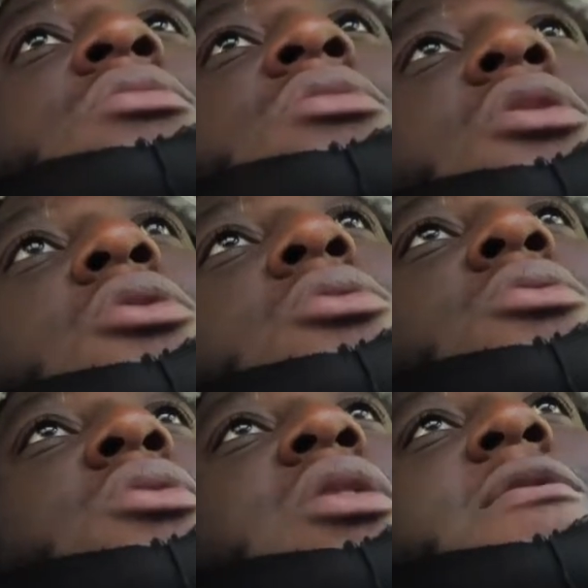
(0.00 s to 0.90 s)
So
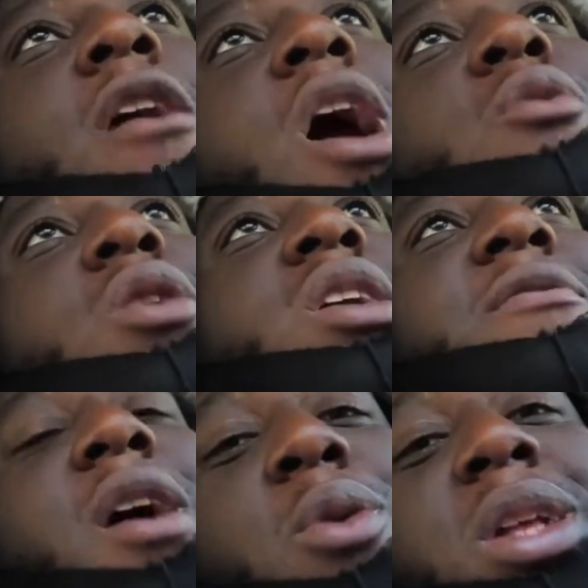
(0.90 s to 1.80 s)
if
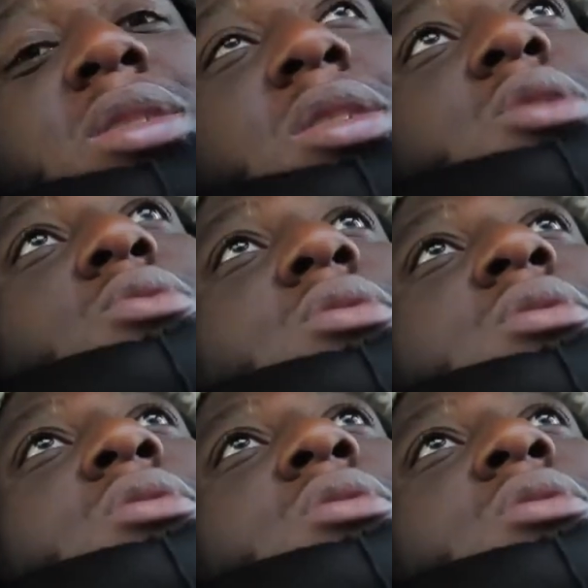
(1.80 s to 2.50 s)
y'all watching this one,